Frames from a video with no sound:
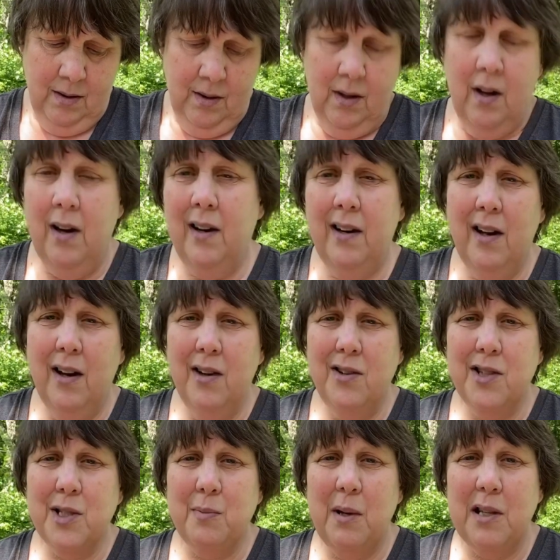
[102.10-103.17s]
I don't know, it
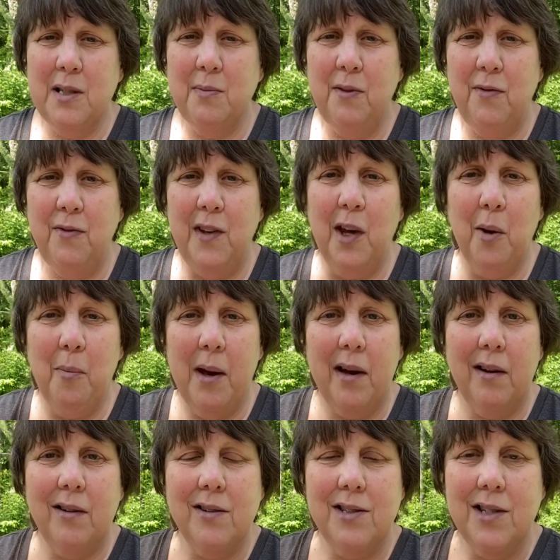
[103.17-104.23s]
just makes me feel
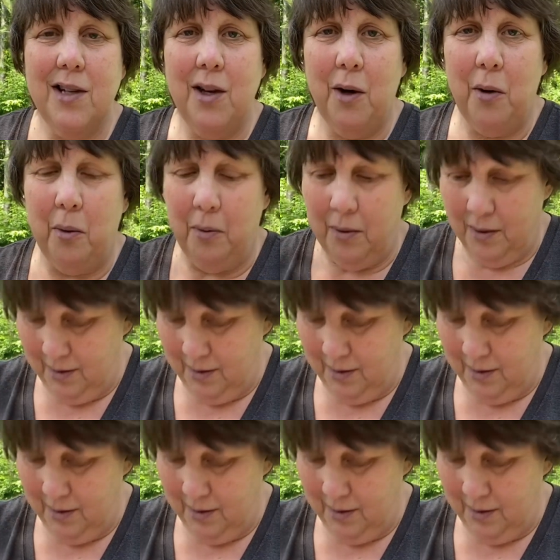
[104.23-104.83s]
better too.